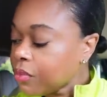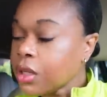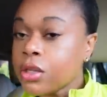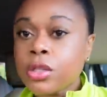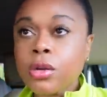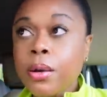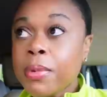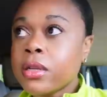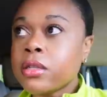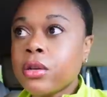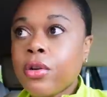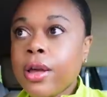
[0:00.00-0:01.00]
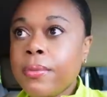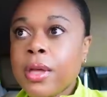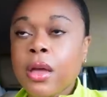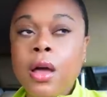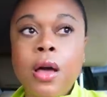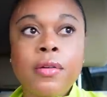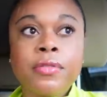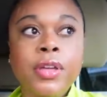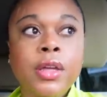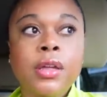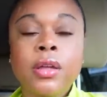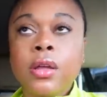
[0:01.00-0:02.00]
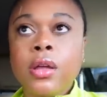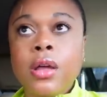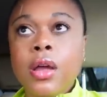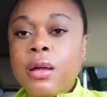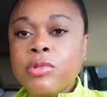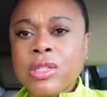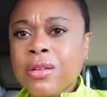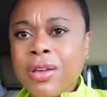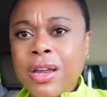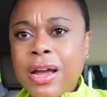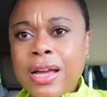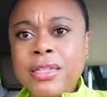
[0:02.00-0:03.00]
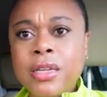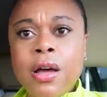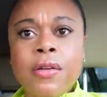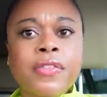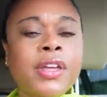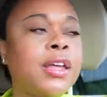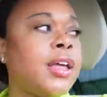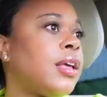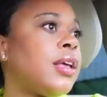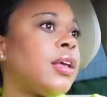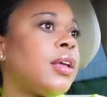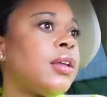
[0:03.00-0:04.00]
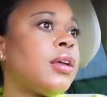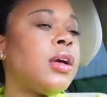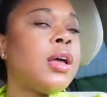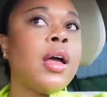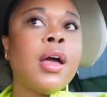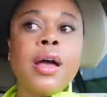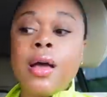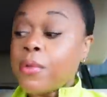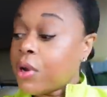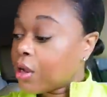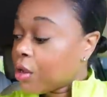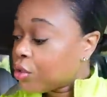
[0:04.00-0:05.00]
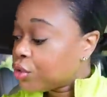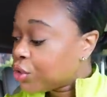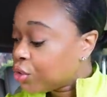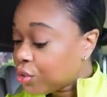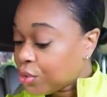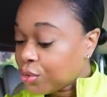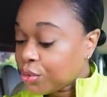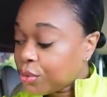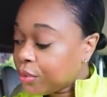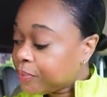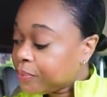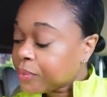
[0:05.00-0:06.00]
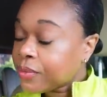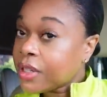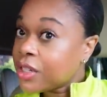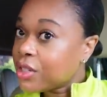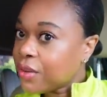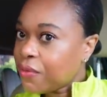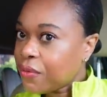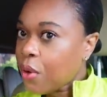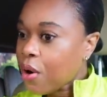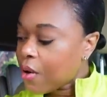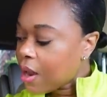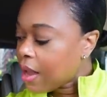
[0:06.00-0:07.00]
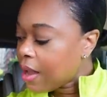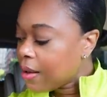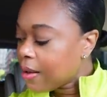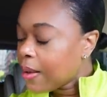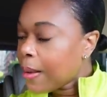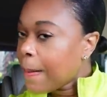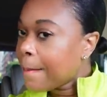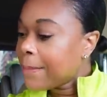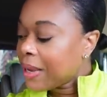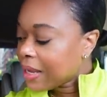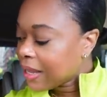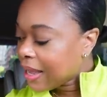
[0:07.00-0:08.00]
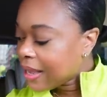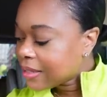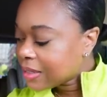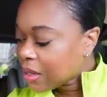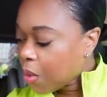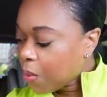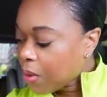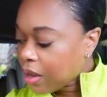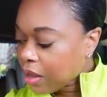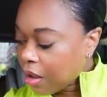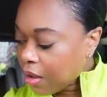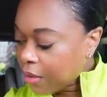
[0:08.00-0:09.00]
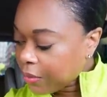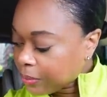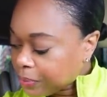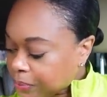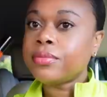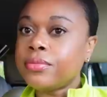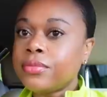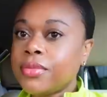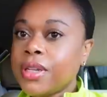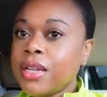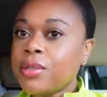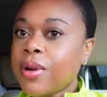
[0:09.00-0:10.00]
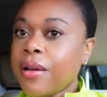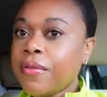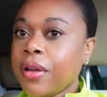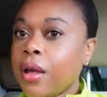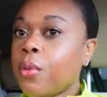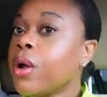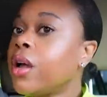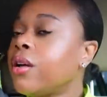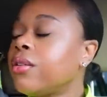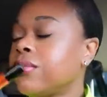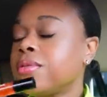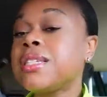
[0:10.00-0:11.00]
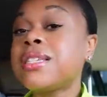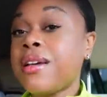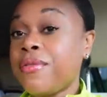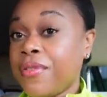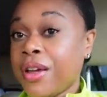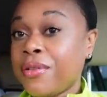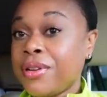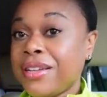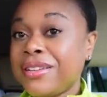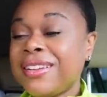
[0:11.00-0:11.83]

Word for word: Starbucks and grab me a coffee. I'm just gonna get an iced coffee. And I'm gonna go to Sephora. But guess what, y'all? Guess what I found? Well, Seth found it.